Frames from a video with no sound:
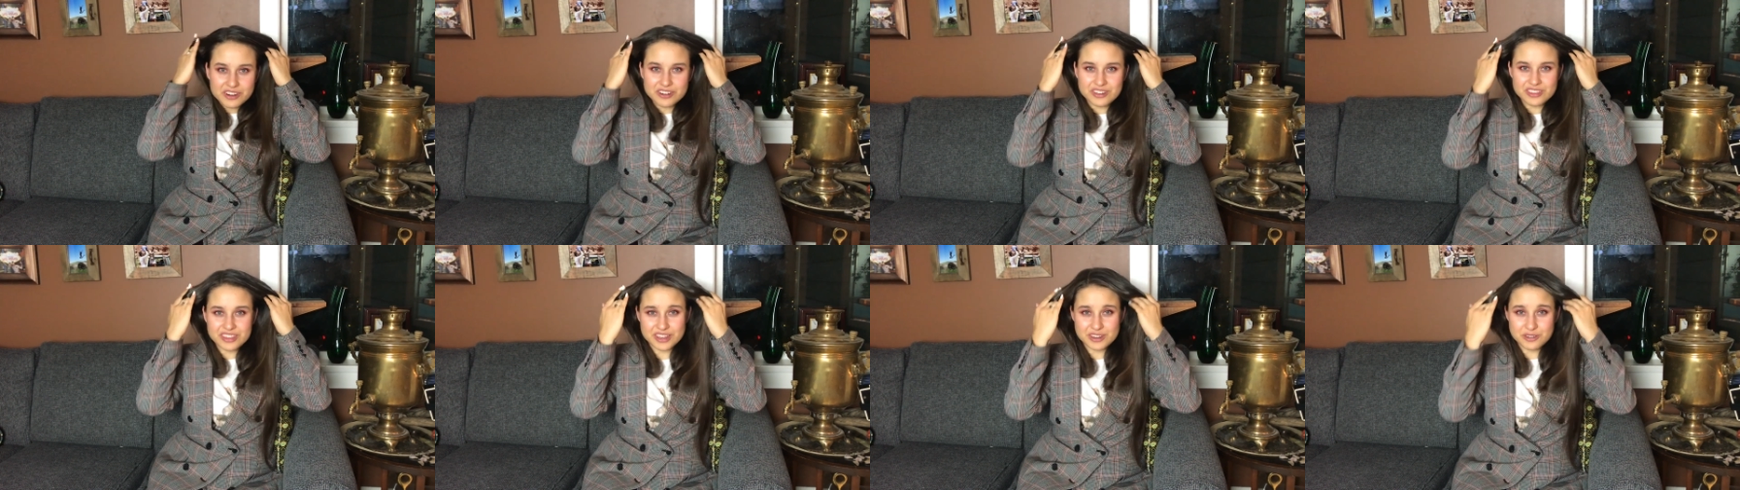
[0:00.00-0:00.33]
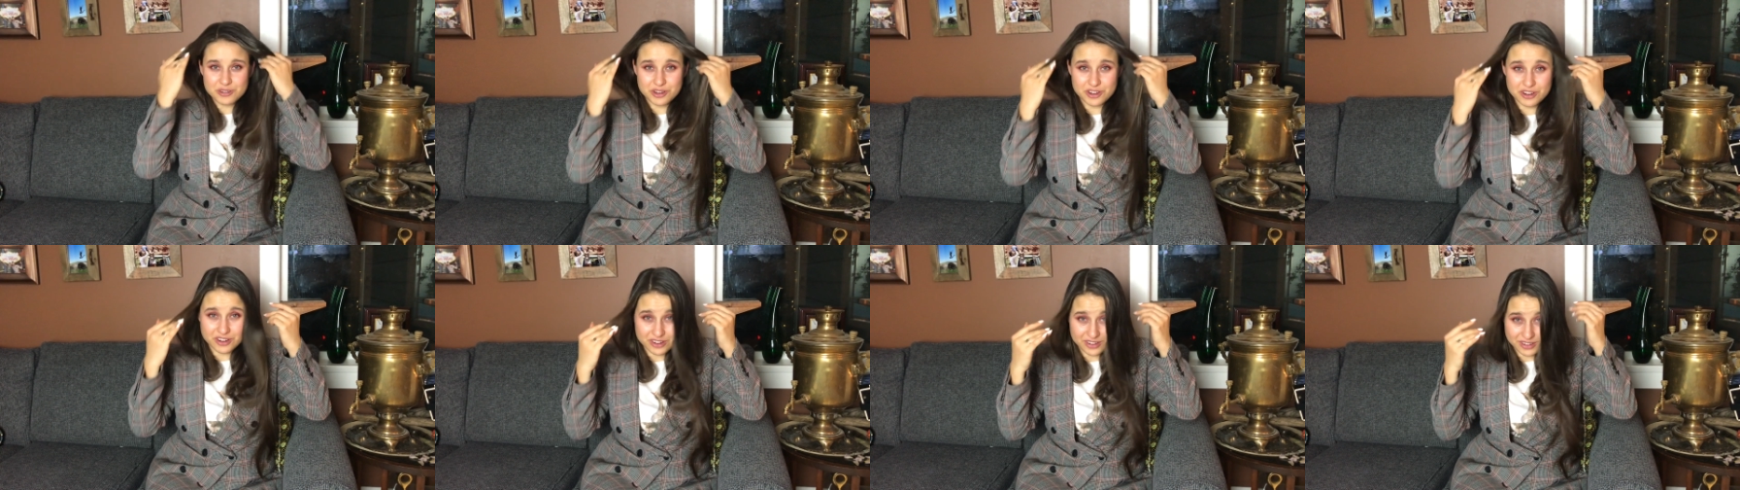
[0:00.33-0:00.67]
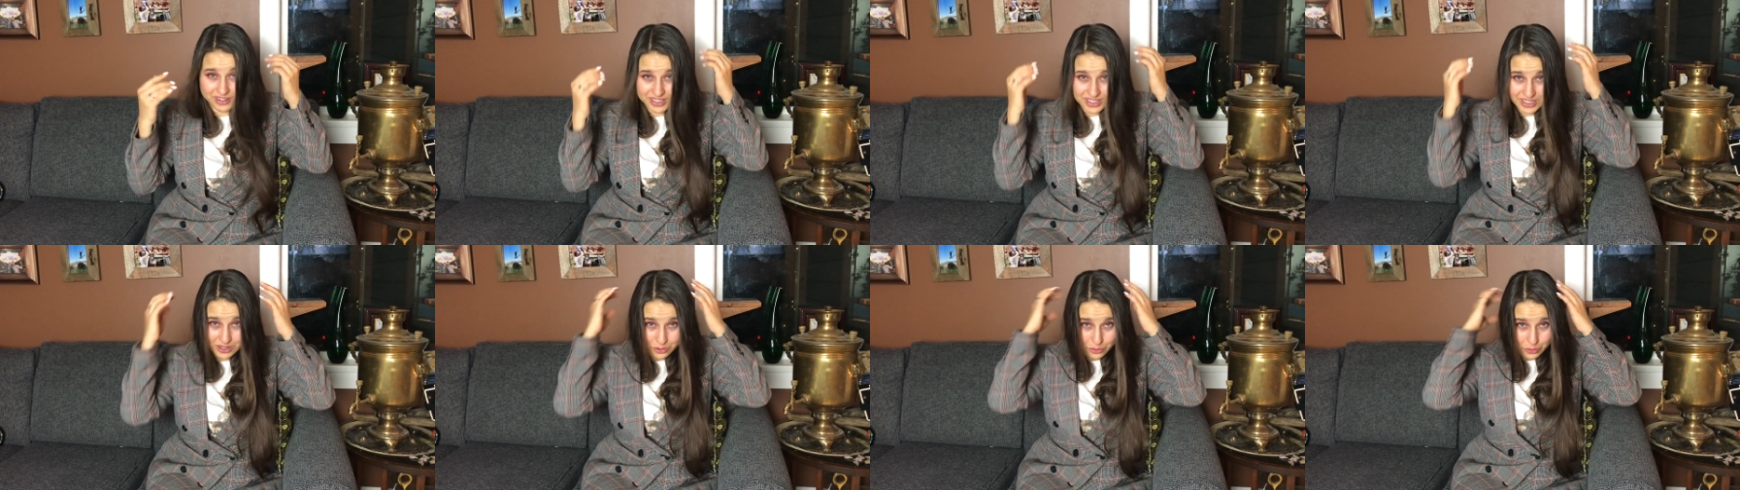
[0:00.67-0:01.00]
that
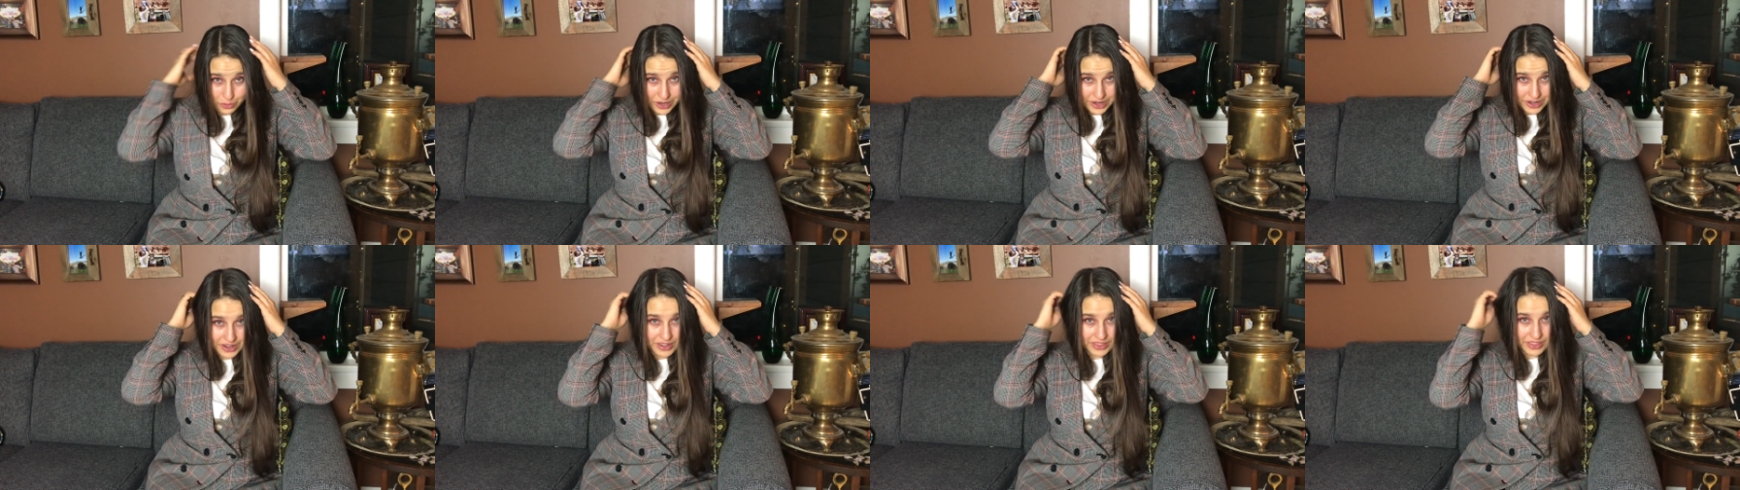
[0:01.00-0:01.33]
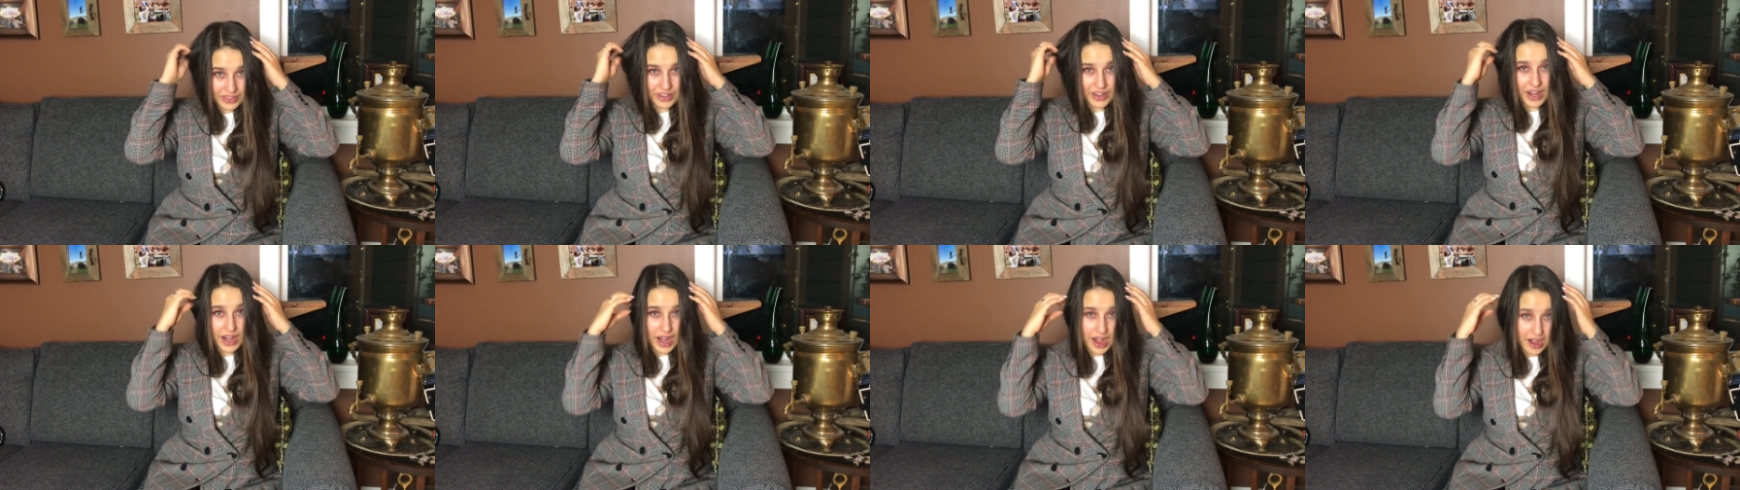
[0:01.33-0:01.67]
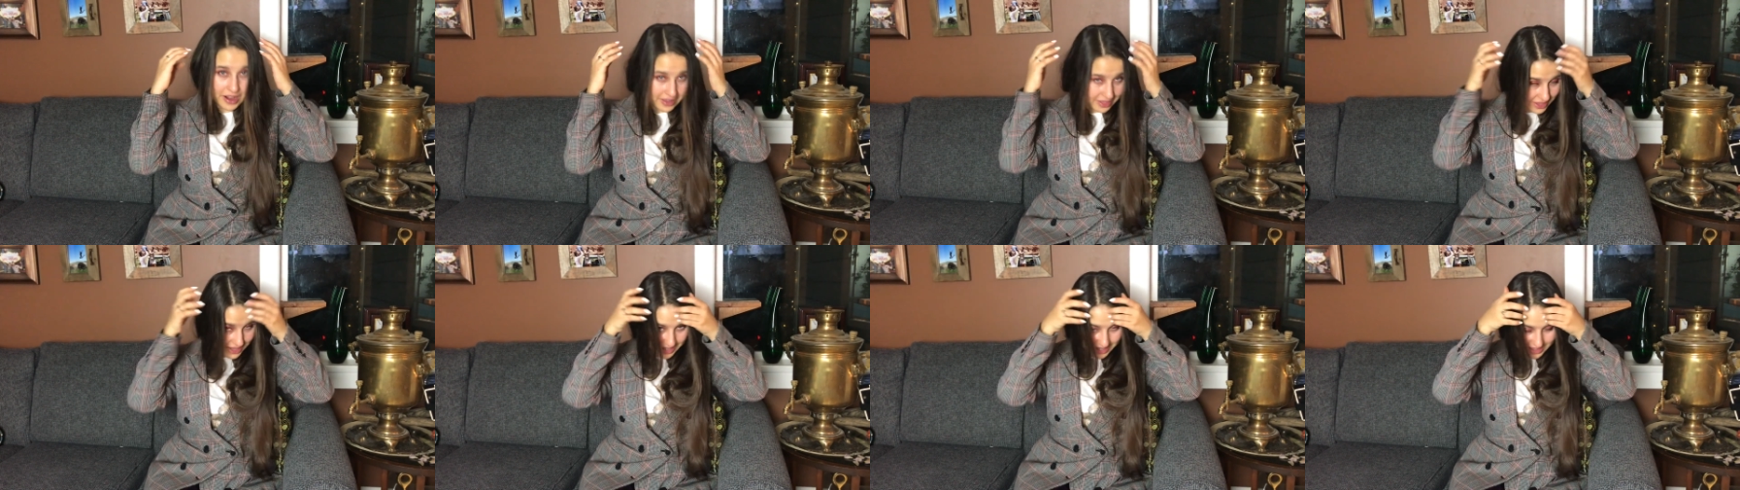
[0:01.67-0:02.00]
girls are wearing their
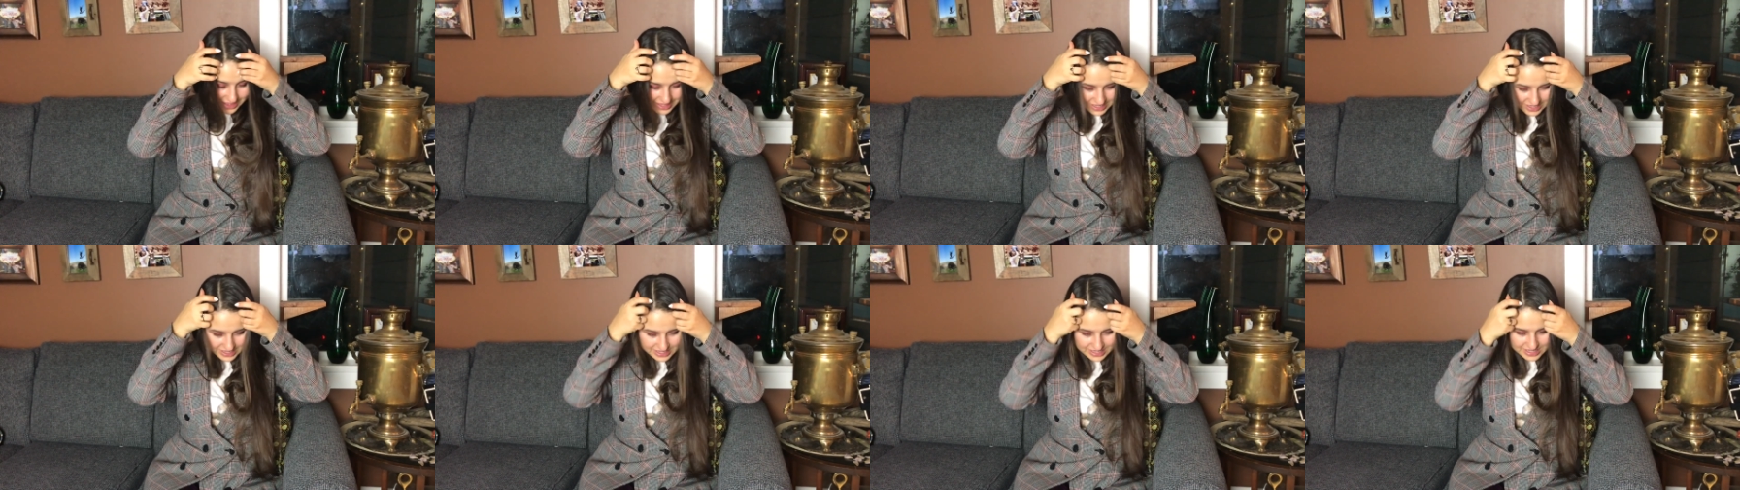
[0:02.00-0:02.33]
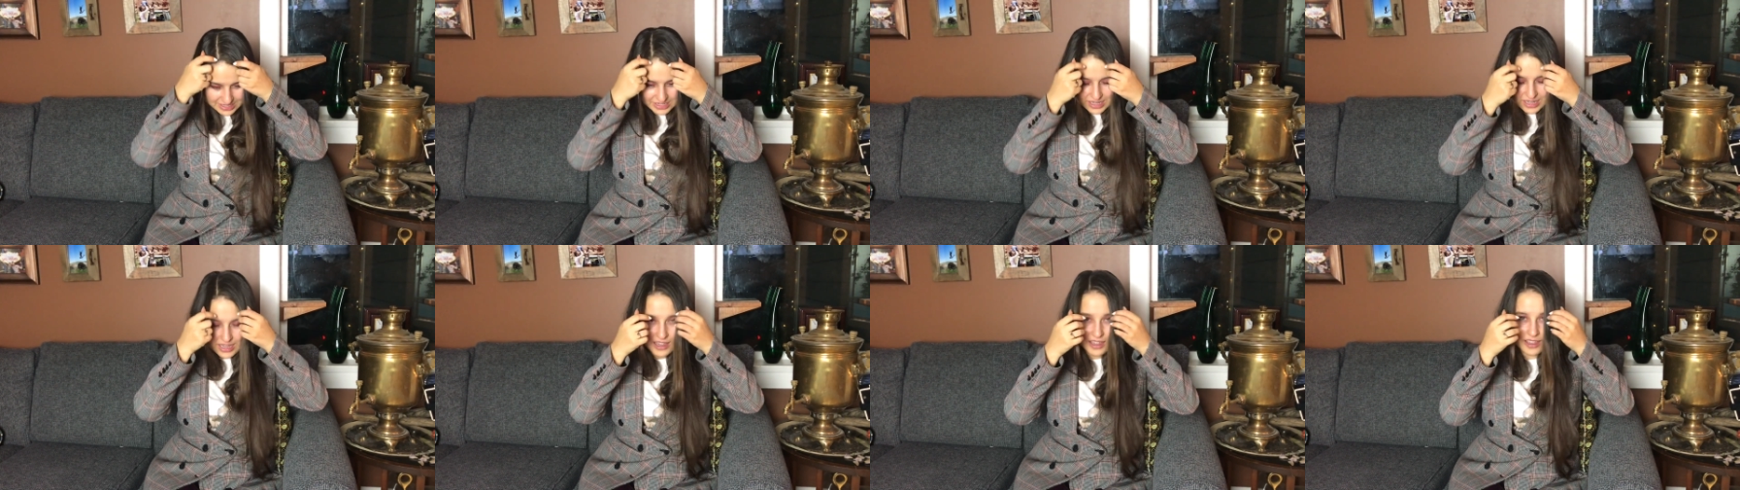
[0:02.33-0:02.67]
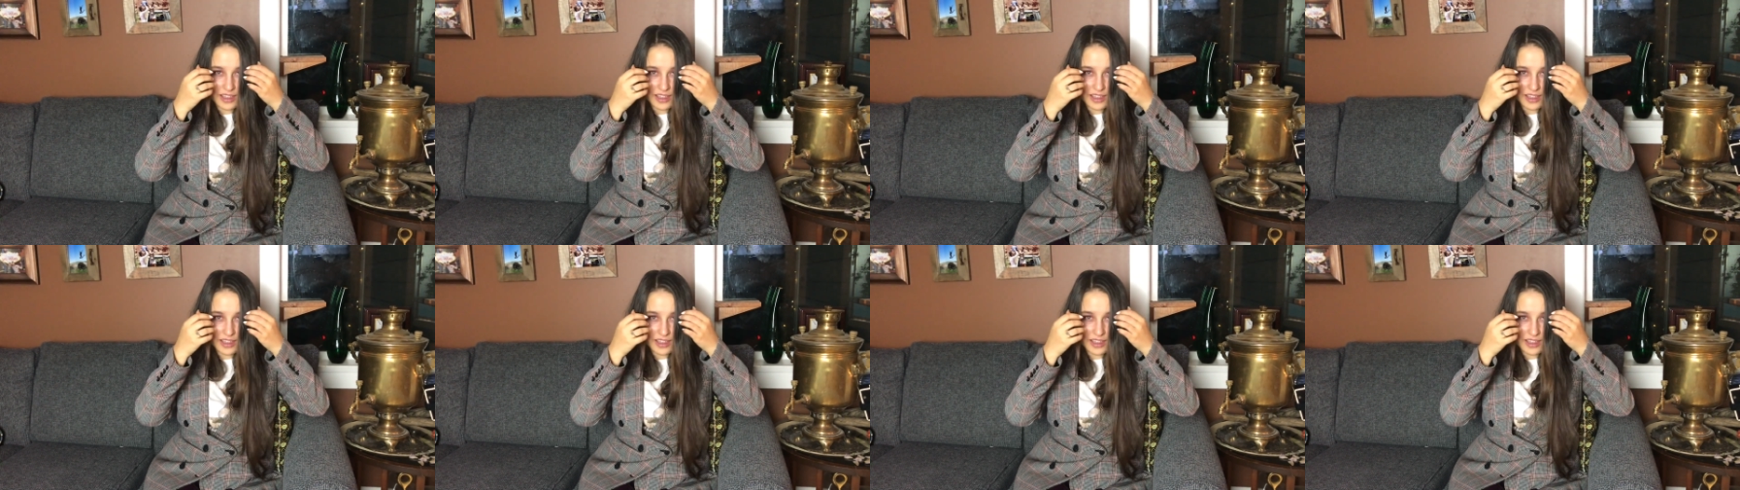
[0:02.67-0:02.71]
hair like this,